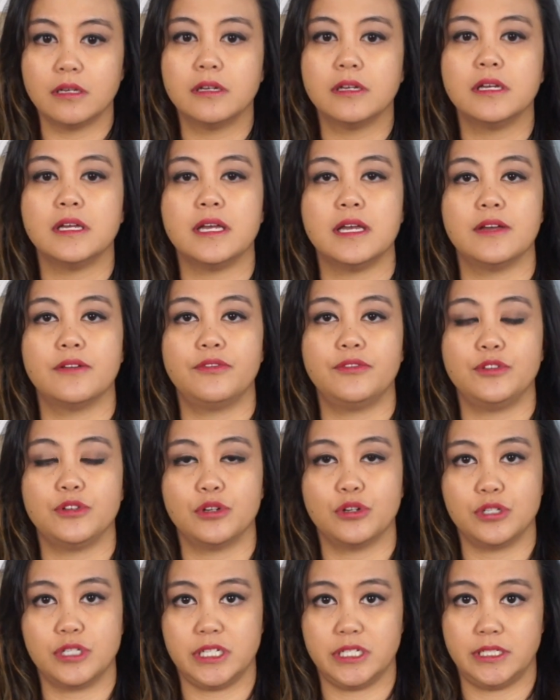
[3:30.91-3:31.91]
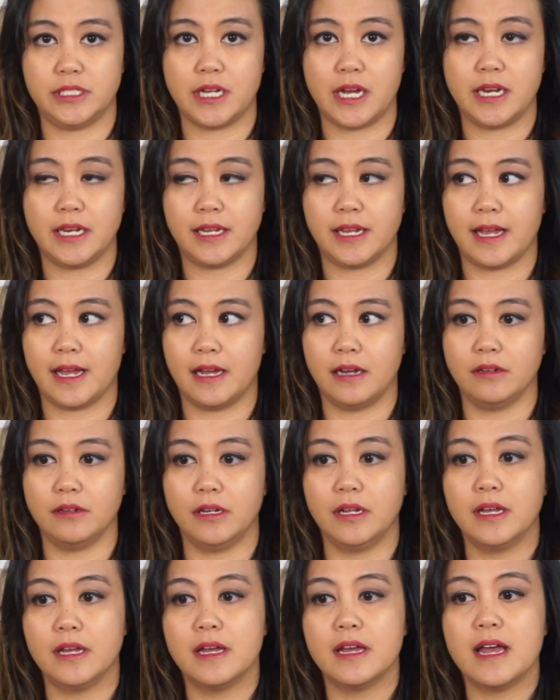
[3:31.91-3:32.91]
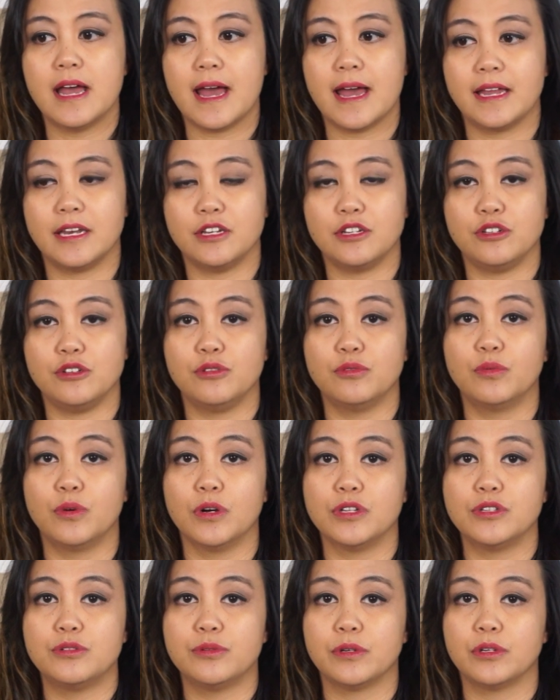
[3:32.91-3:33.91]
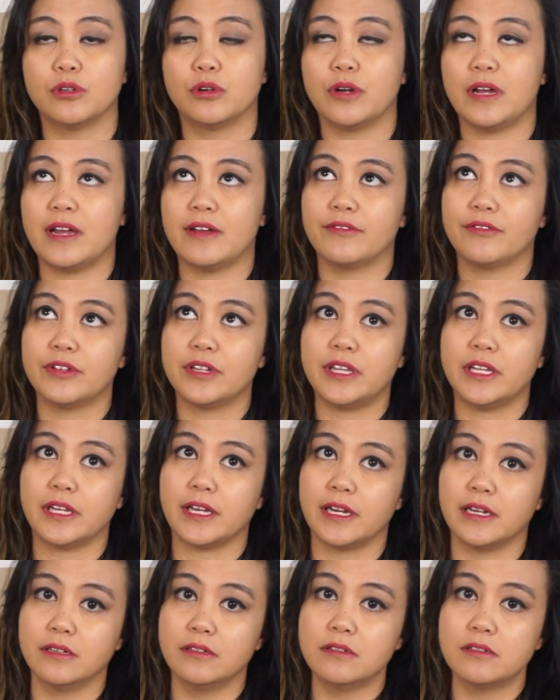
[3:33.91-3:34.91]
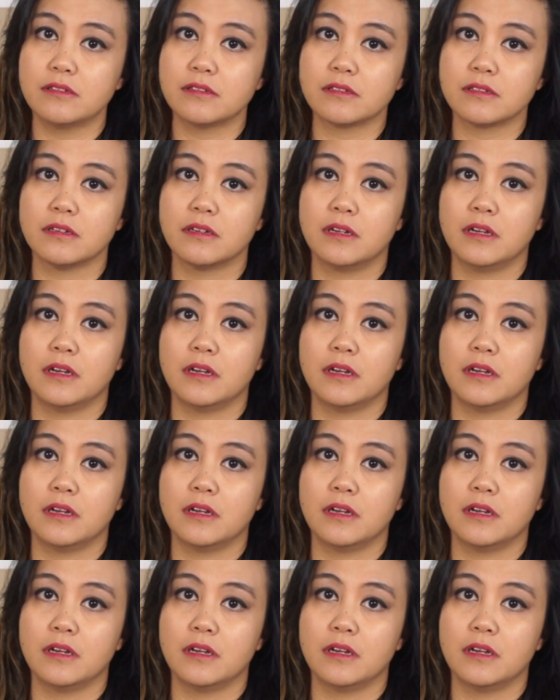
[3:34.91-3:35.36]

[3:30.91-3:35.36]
If you're just starting out and you want to ignore everything else,